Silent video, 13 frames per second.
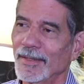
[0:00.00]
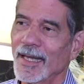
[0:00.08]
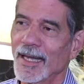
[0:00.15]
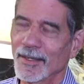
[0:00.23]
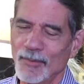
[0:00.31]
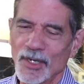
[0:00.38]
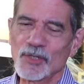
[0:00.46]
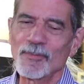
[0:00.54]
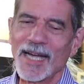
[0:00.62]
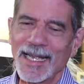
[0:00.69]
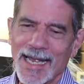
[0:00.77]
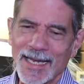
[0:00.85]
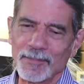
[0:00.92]
Yeah, which
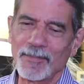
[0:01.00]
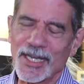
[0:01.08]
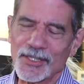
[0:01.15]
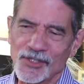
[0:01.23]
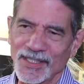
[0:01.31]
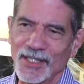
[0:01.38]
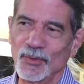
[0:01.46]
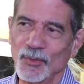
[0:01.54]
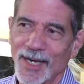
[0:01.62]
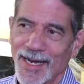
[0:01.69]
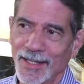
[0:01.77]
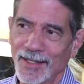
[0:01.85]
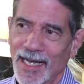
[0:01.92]
my Aunt Bessie
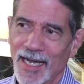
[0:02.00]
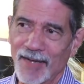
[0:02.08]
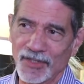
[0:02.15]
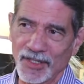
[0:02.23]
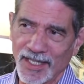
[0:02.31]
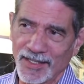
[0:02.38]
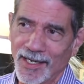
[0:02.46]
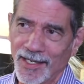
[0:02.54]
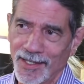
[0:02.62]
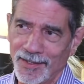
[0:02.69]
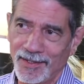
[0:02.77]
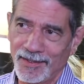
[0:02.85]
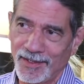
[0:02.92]
ran after he
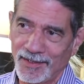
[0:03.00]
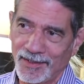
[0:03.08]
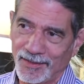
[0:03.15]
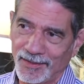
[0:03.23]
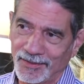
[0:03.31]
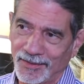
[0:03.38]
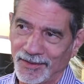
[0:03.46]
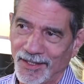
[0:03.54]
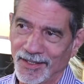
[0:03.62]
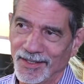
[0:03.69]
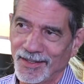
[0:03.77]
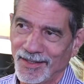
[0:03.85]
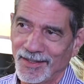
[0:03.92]
died. Okay.